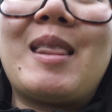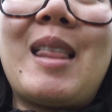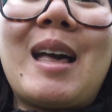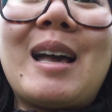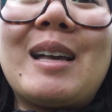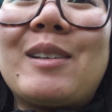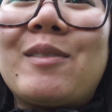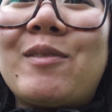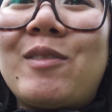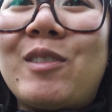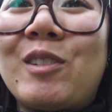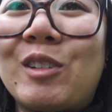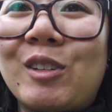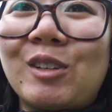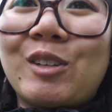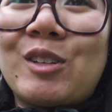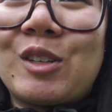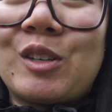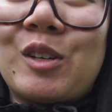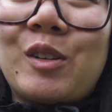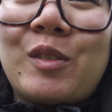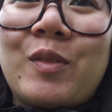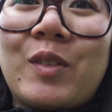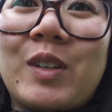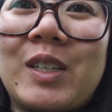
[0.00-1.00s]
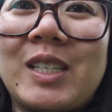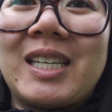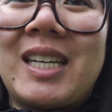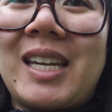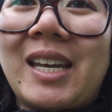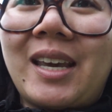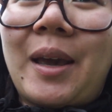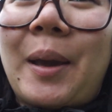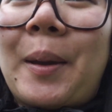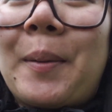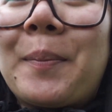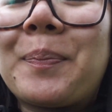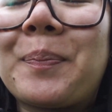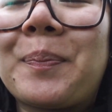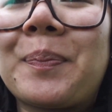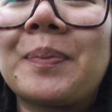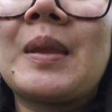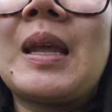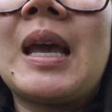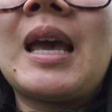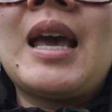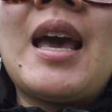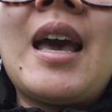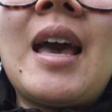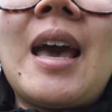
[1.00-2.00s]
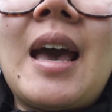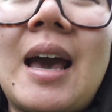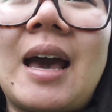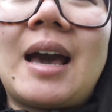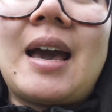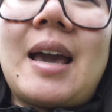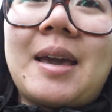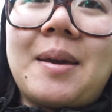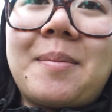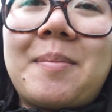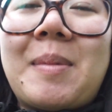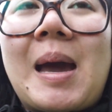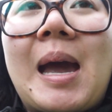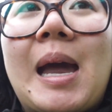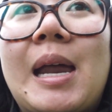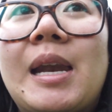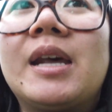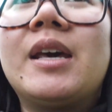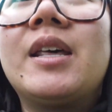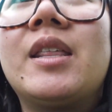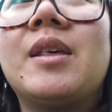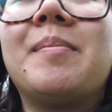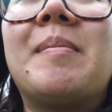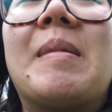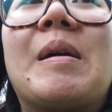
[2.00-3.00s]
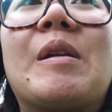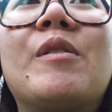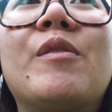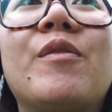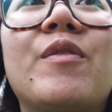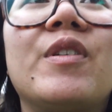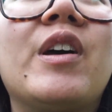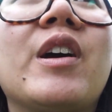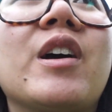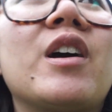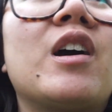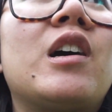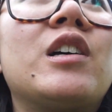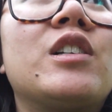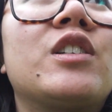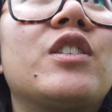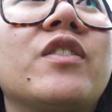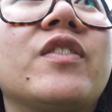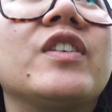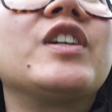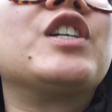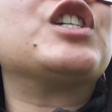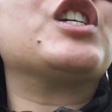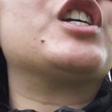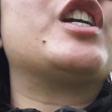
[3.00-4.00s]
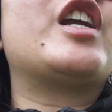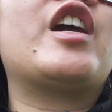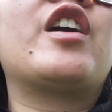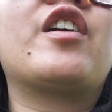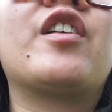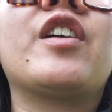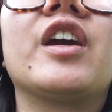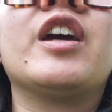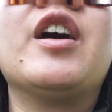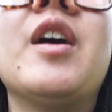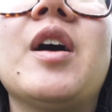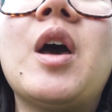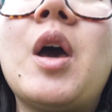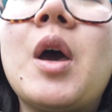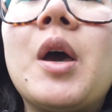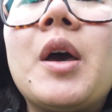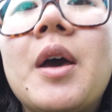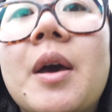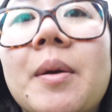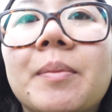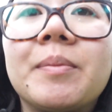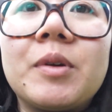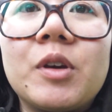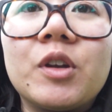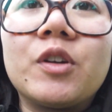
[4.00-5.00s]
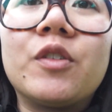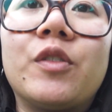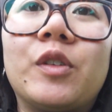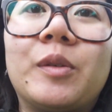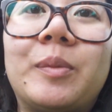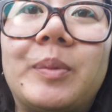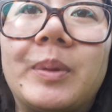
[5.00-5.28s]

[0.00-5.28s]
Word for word: last photo shoot for today. I am at the Meadowvale Conservation Area. Beautiful